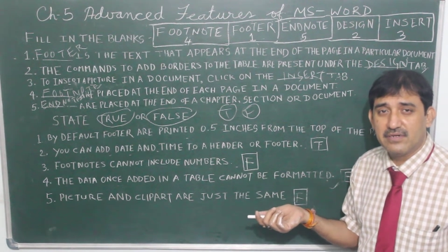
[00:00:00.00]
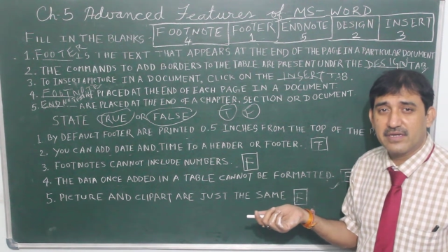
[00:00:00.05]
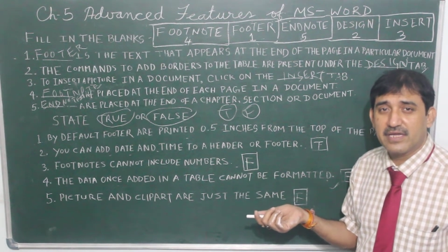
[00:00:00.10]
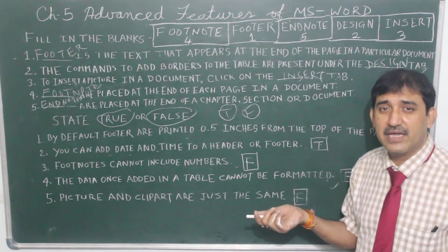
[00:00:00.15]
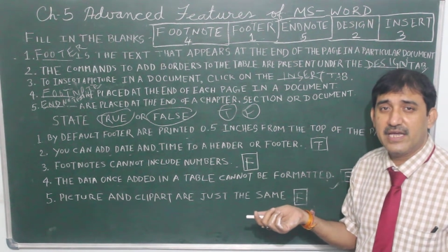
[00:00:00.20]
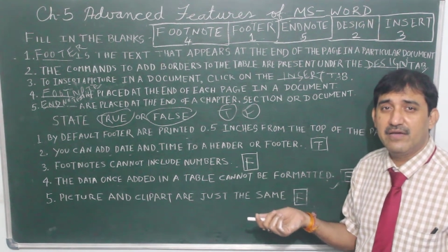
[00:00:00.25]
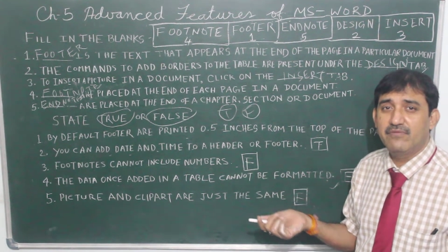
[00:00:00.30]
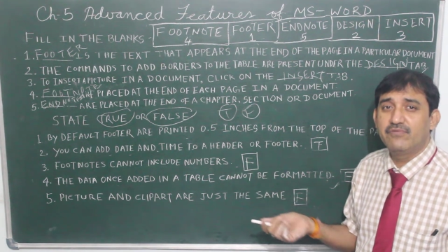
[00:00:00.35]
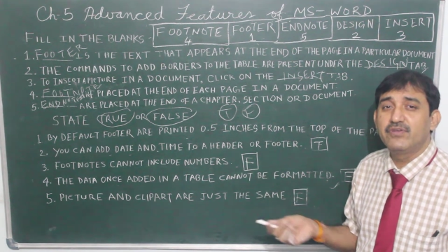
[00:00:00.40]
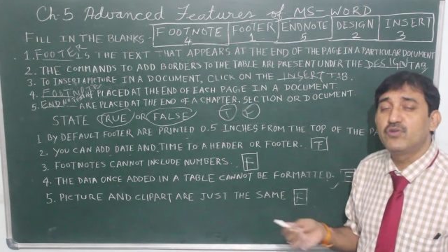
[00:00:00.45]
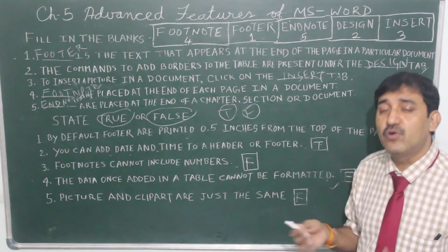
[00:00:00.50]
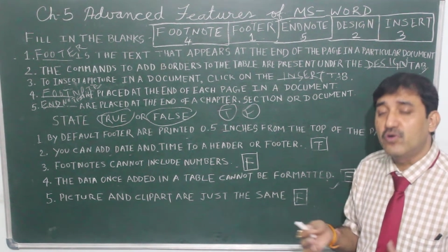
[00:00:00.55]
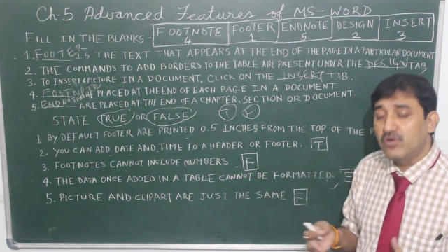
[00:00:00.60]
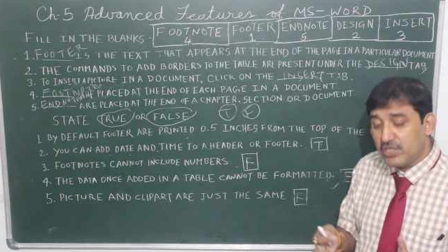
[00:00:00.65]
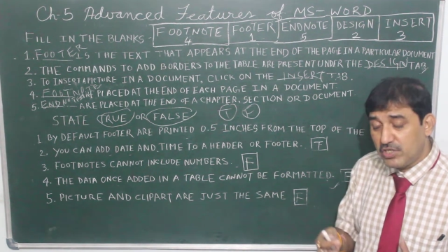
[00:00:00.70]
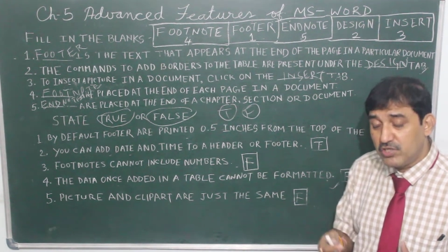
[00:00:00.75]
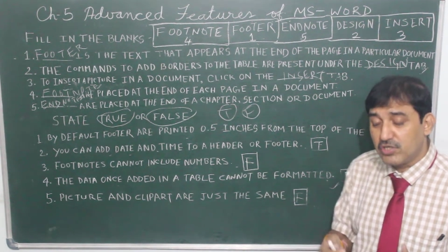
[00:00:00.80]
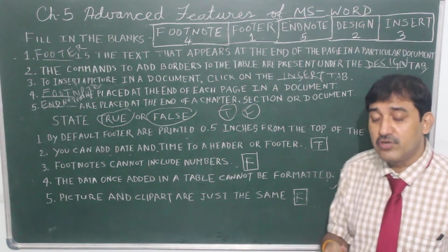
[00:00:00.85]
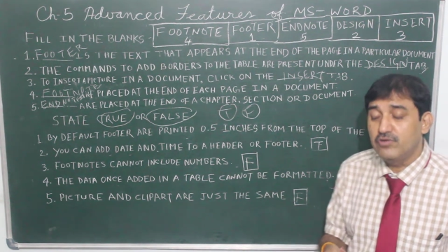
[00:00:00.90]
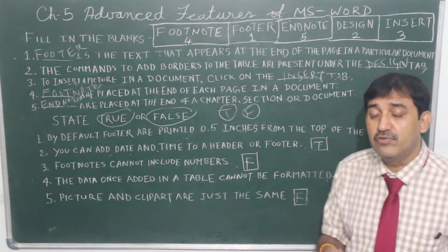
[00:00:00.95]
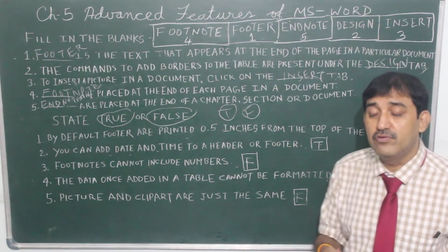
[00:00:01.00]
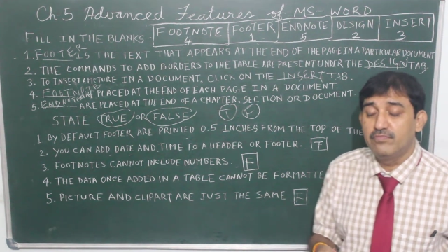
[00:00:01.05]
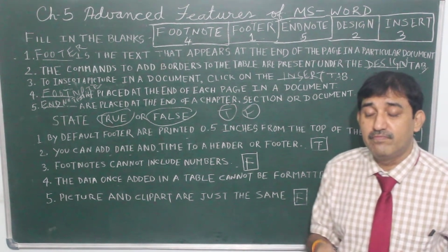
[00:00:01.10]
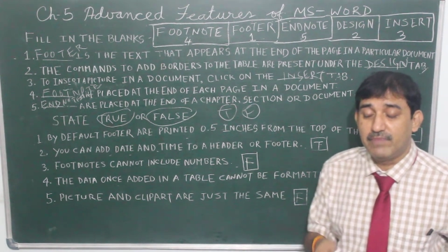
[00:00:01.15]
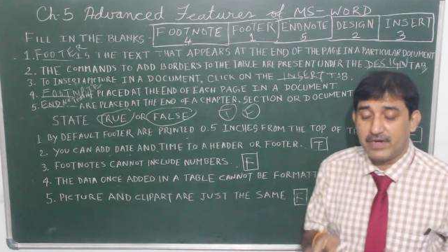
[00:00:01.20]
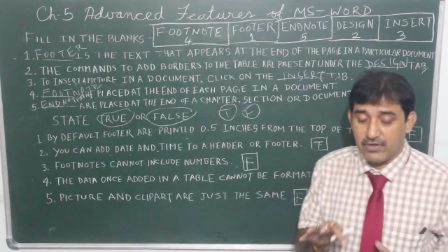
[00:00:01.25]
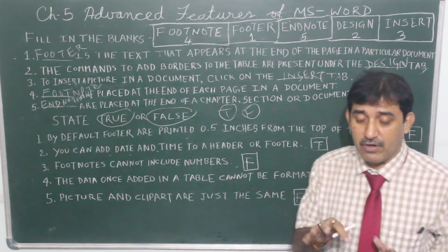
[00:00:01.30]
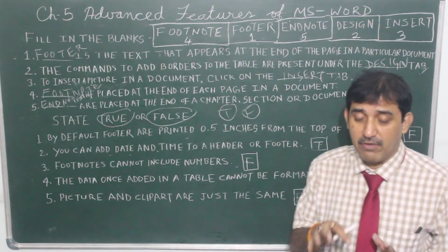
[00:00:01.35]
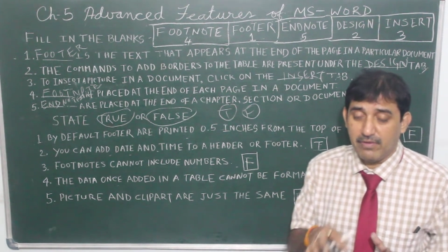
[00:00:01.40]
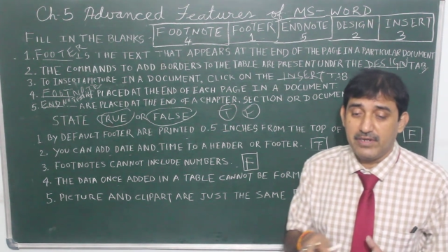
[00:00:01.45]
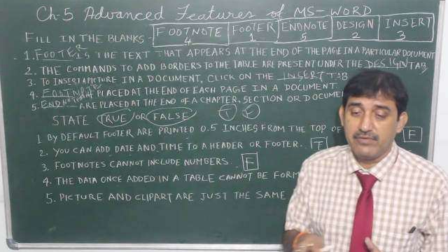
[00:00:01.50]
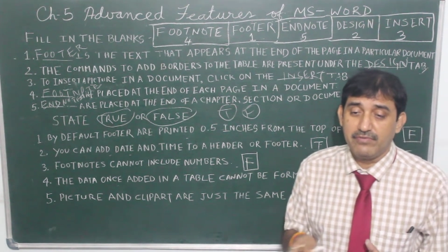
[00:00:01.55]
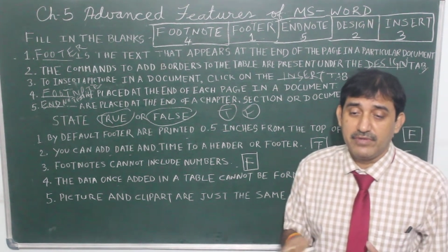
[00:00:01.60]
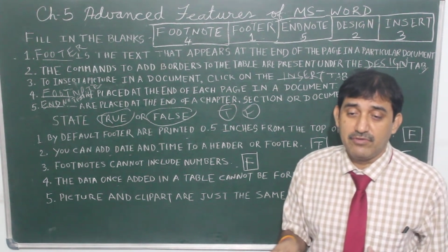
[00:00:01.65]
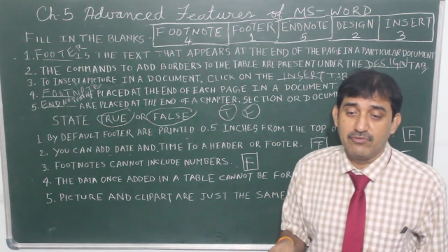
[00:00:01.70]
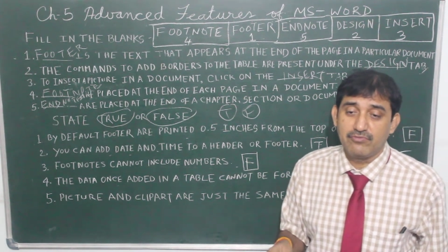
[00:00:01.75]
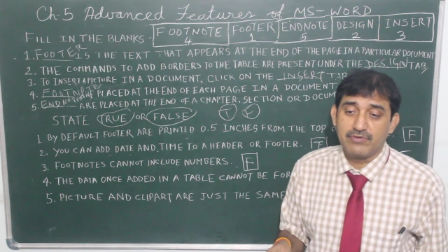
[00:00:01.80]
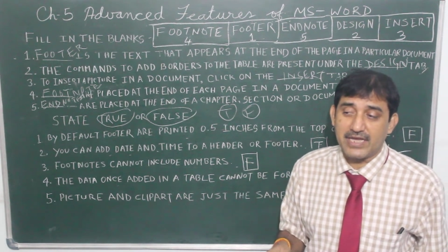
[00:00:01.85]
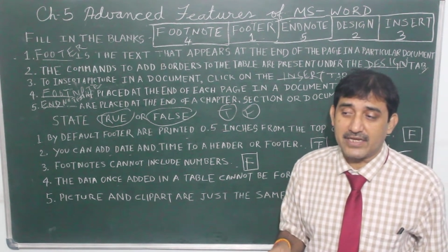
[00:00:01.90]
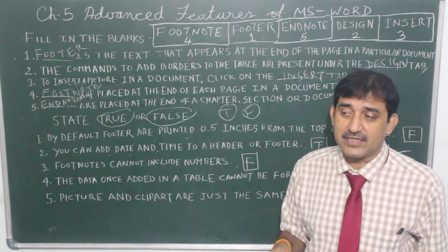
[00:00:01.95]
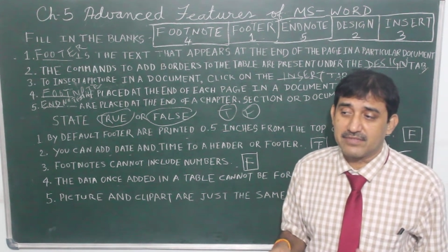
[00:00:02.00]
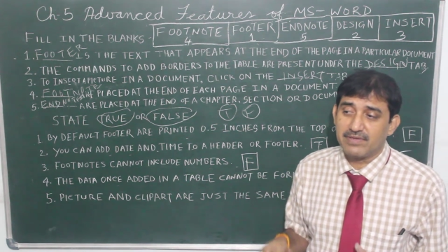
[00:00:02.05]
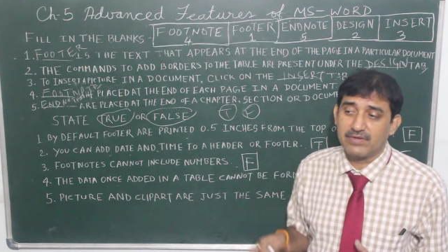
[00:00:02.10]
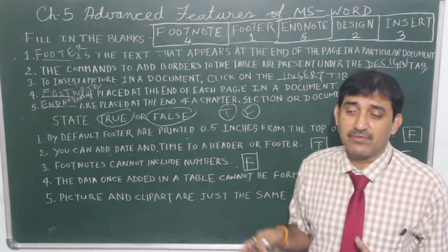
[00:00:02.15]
Okay, we don't include, but normally we do text.